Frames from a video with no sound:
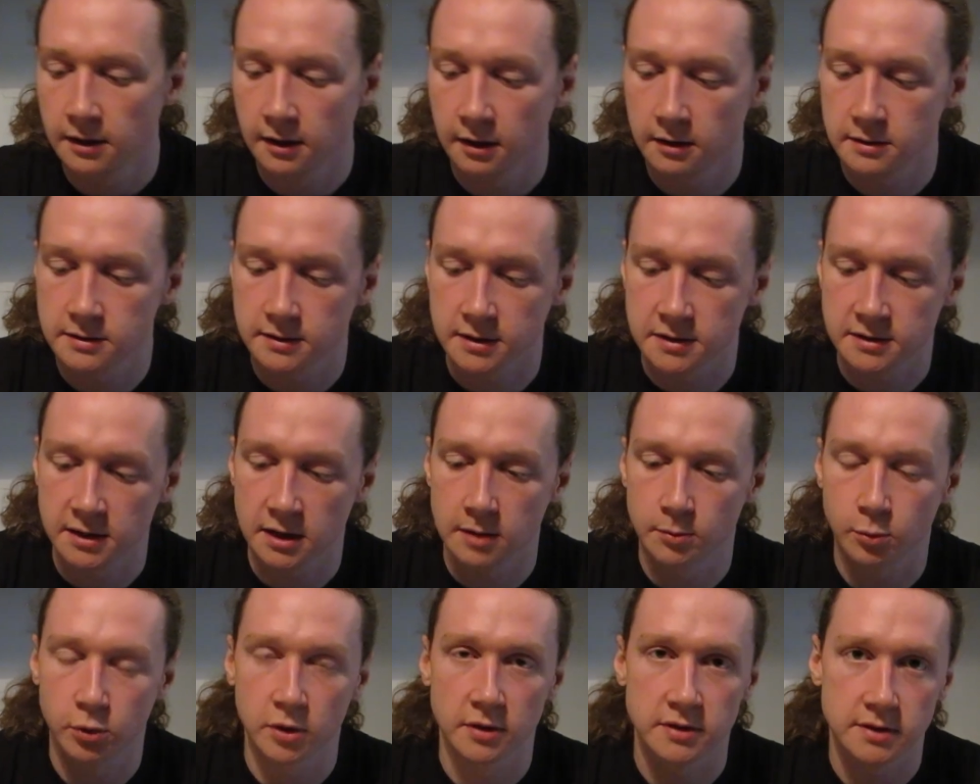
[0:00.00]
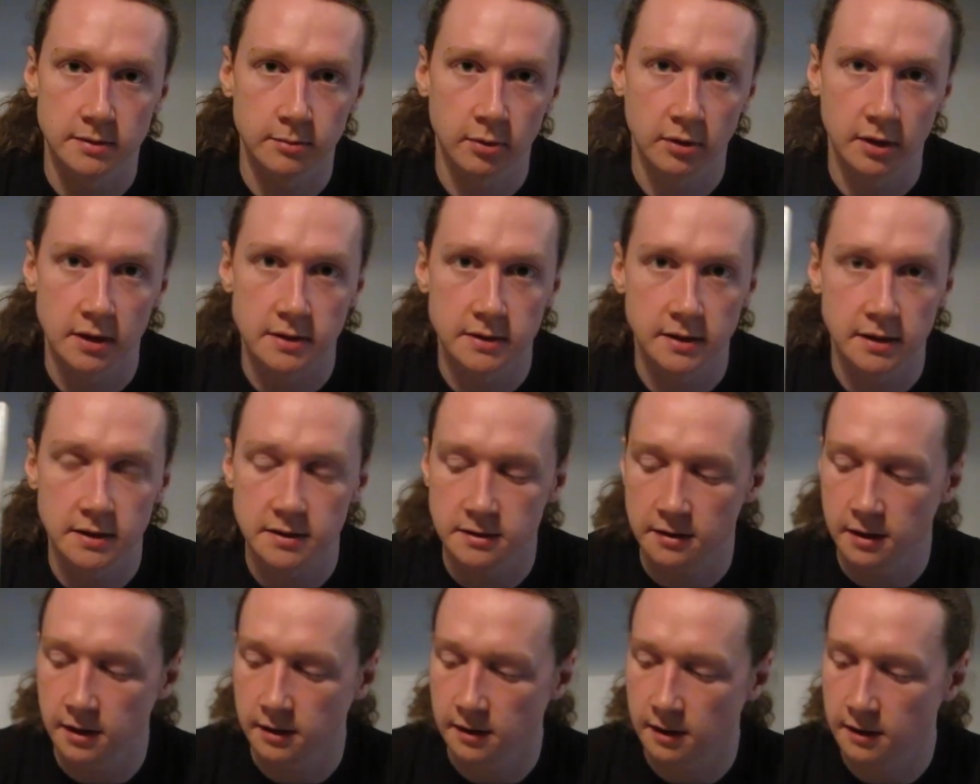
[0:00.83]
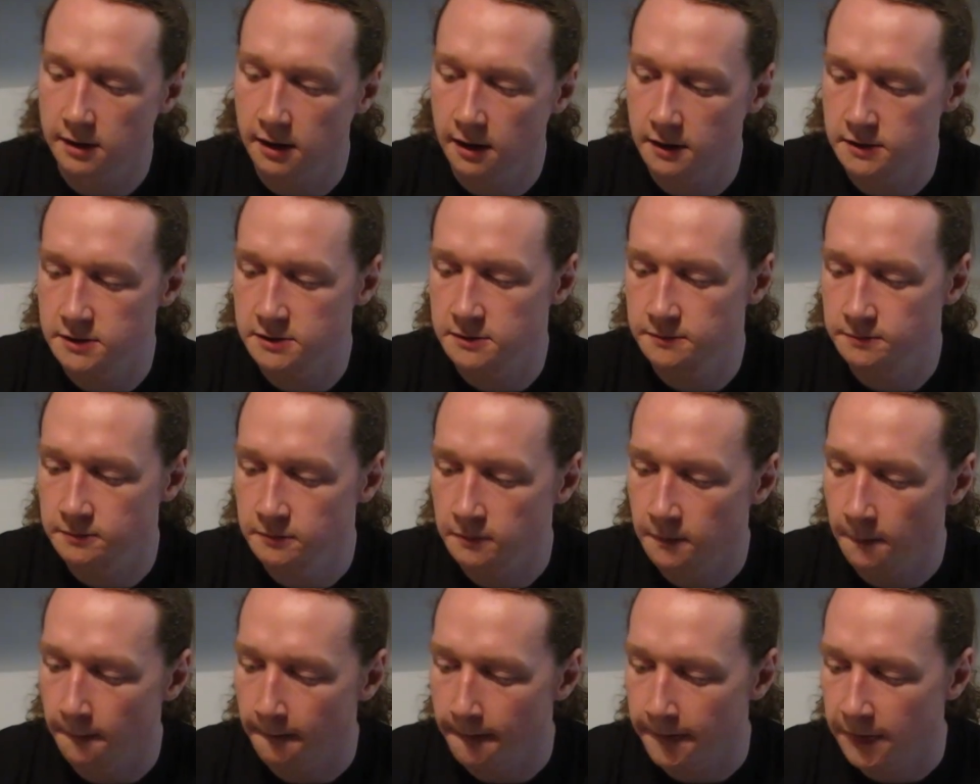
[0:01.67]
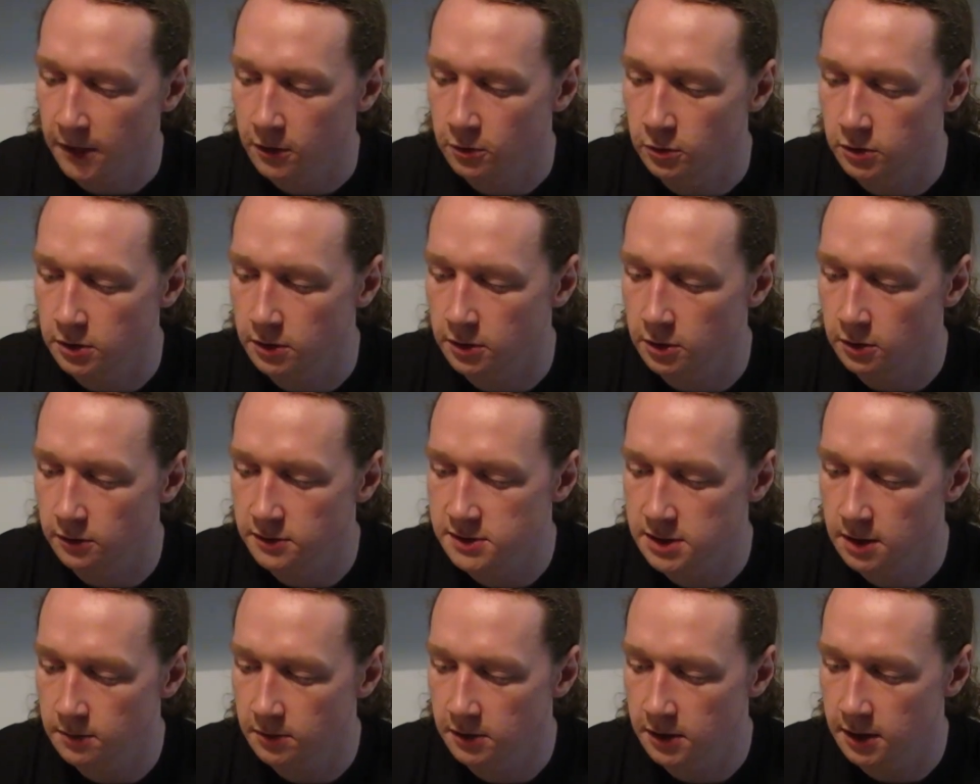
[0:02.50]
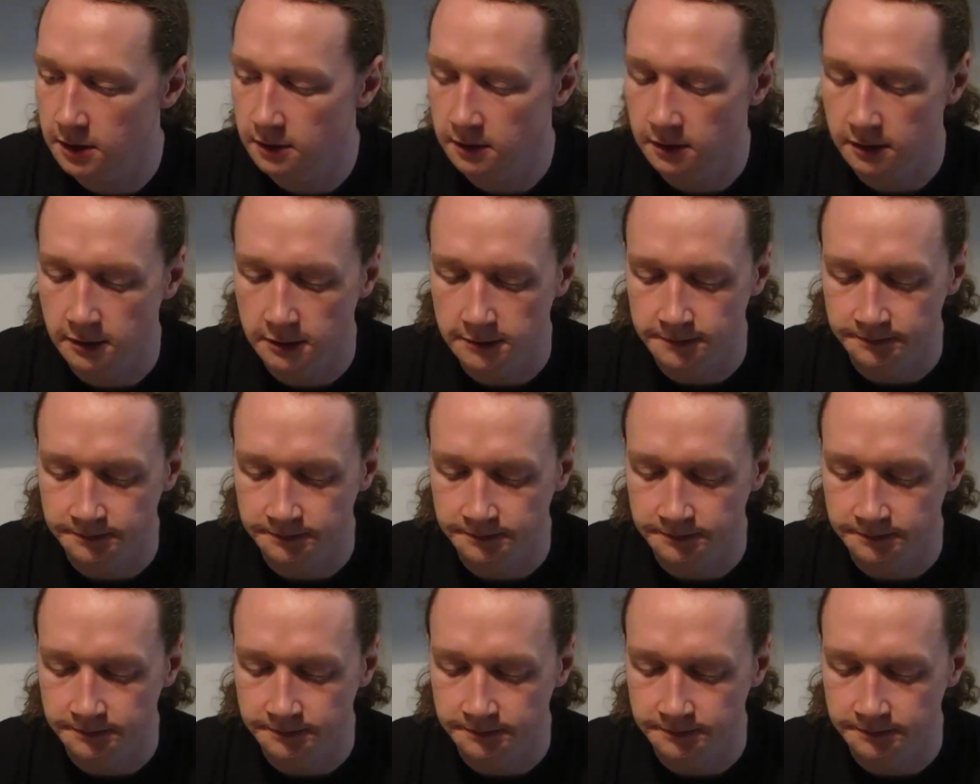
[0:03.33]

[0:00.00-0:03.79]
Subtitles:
it's the same principle as this thing, I guess, or you know, same thing.